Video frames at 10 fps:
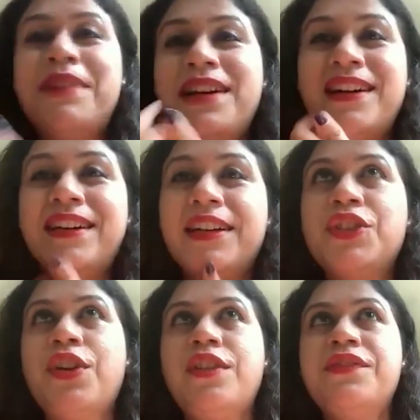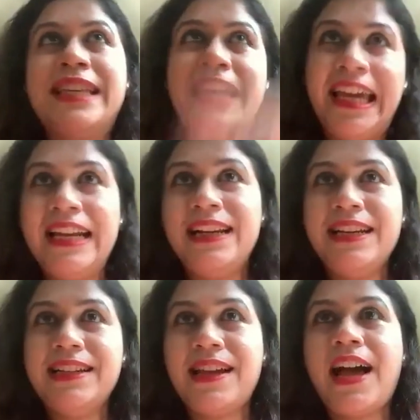of scale
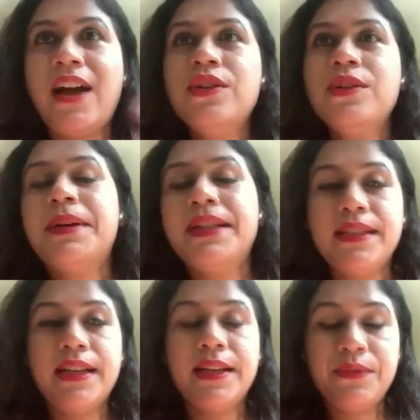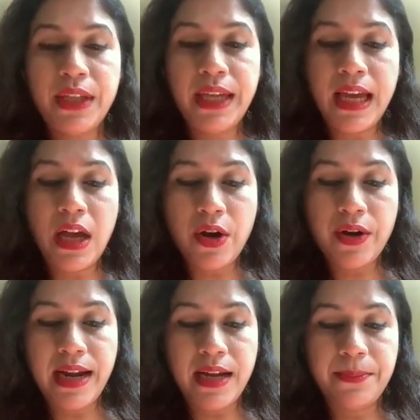it out. But they
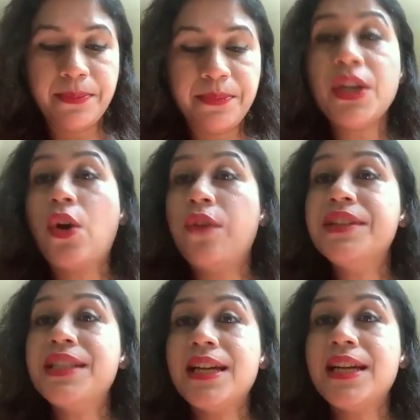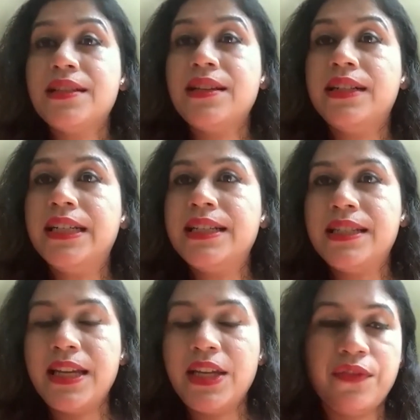are obviously a still early
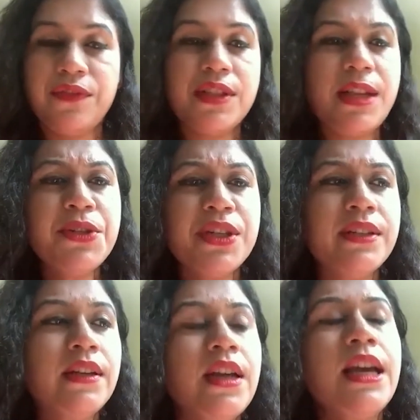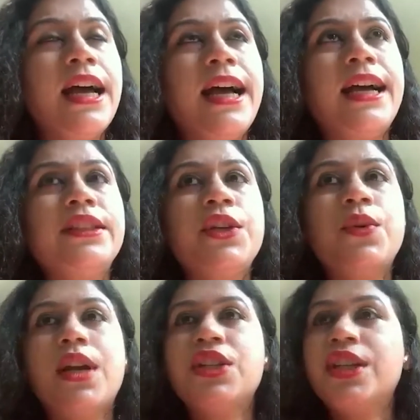stage of inception. The
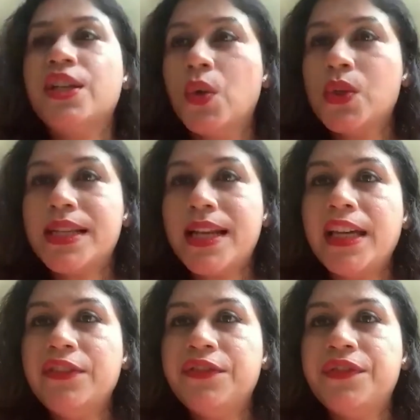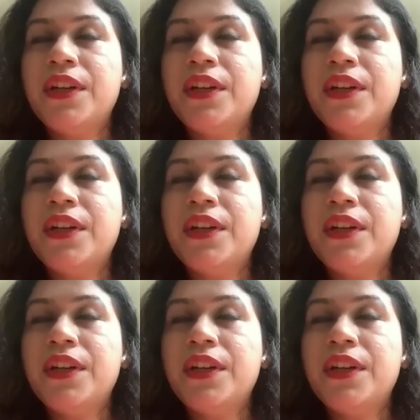Yonachain goes live